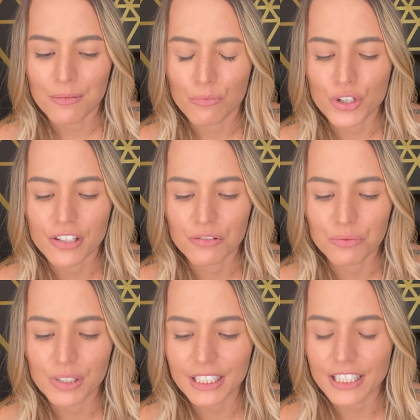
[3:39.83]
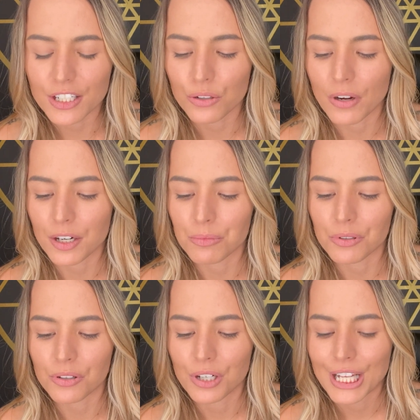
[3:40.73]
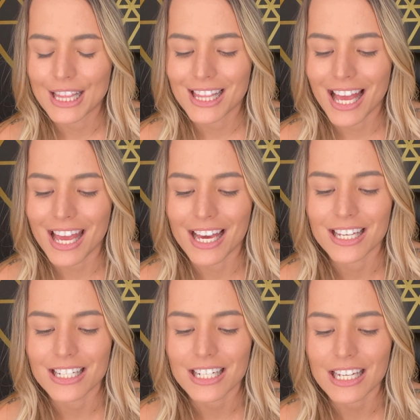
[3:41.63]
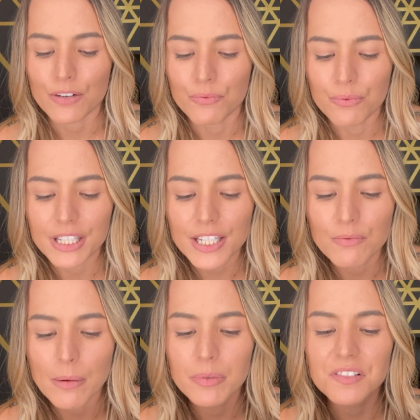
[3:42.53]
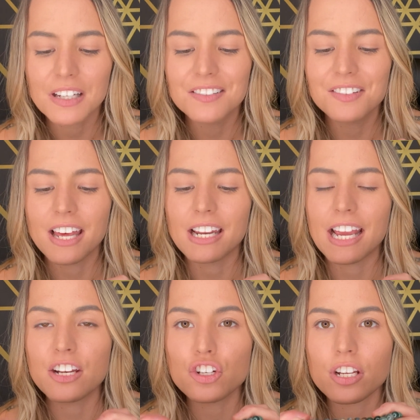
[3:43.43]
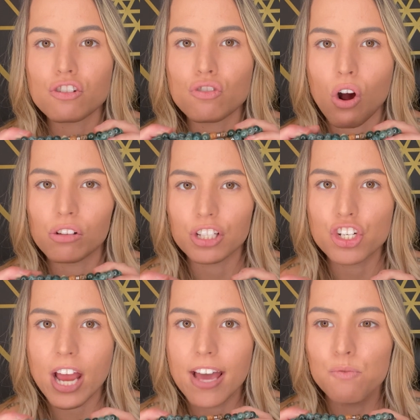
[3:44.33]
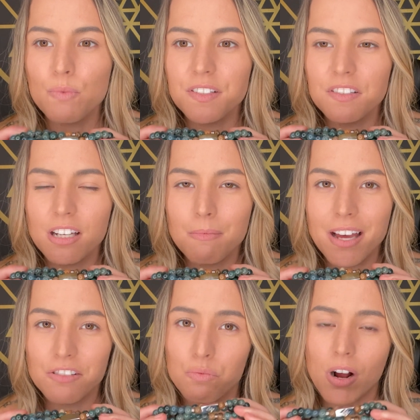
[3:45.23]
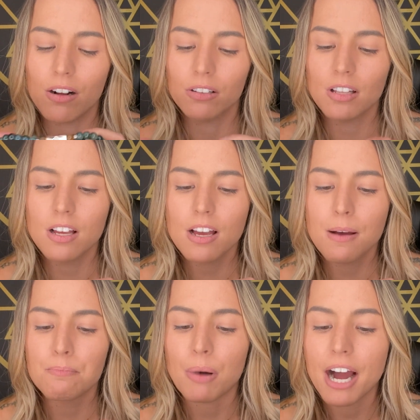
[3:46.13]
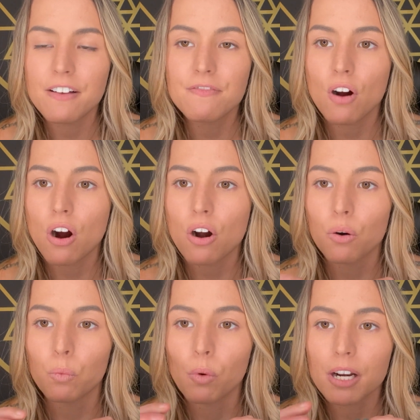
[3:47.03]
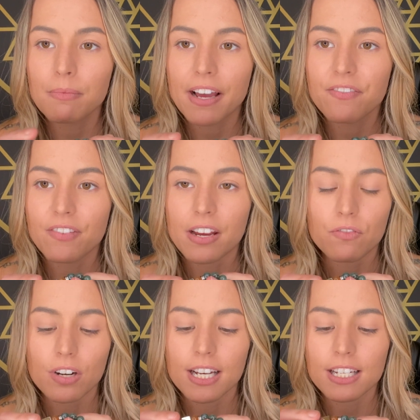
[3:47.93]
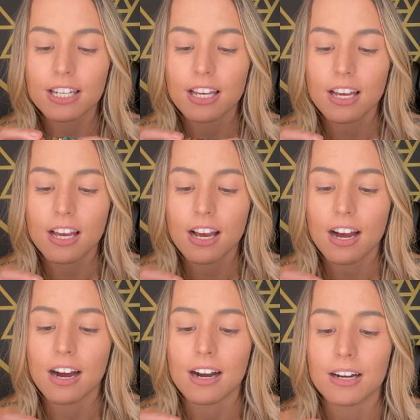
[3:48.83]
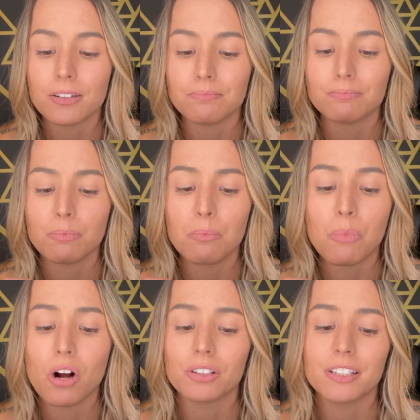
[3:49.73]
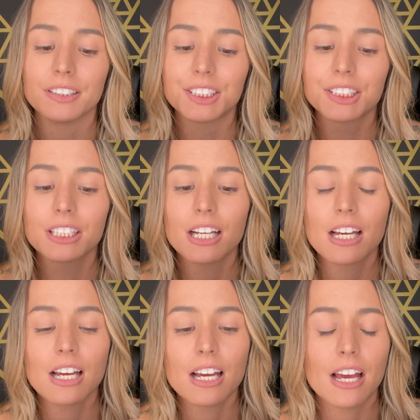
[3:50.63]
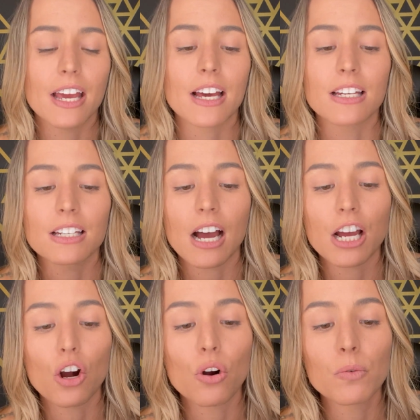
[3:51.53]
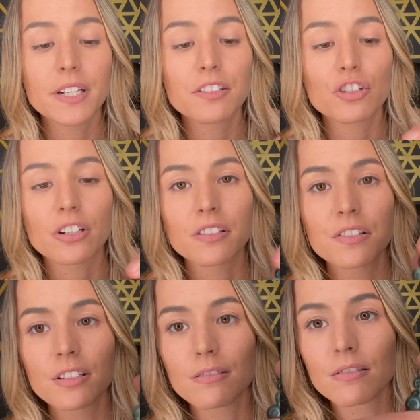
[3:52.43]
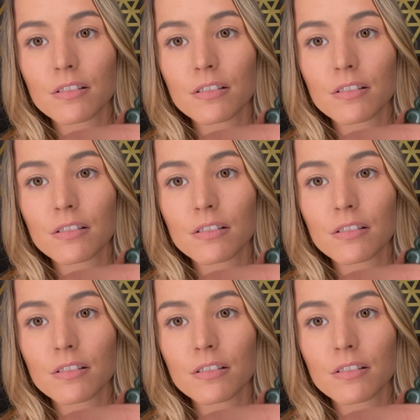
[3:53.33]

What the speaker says: which is really incredible. And it really represents that ancient knowledge and wisdom as well. By far, one of my favorite malas. And I always just,